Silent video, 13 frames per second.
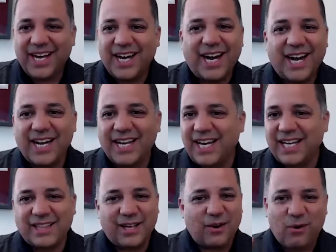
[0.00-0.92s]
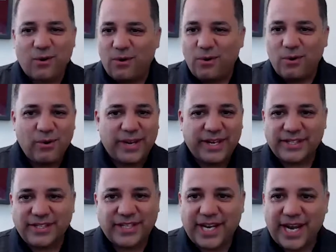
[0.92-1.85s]
I got that whole
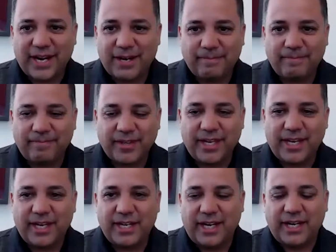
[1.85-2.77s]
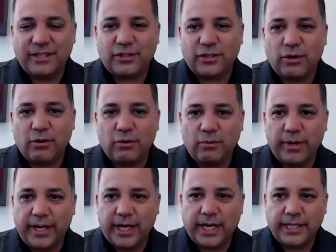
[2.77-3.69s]
scam. And so
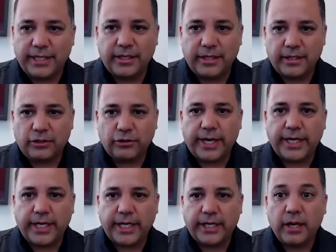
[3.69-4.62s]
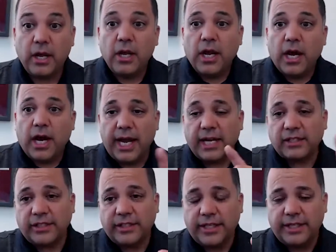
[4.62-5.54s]
when I did the training, I
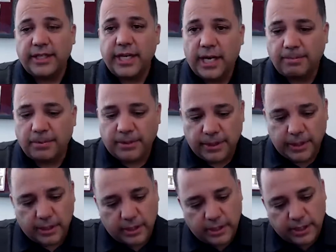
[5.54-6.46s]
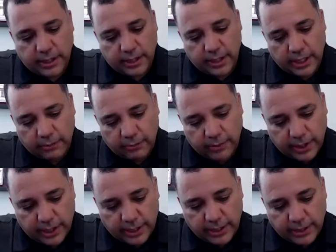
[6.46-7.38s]
actually did the opposite.
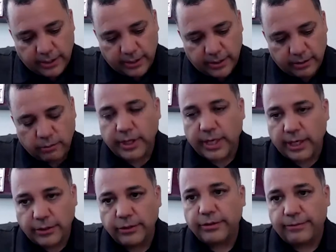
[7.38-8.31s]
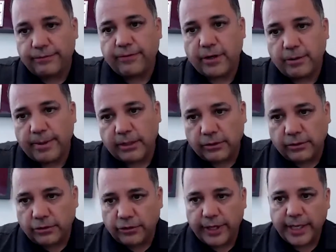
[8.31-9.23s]
When I do the
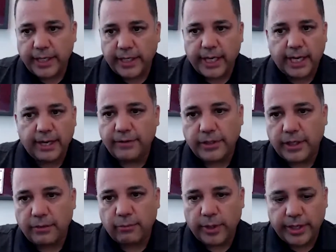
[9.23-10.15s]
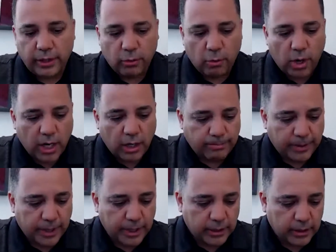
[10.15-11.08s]
fundamentals training, I haven't done one in a while, but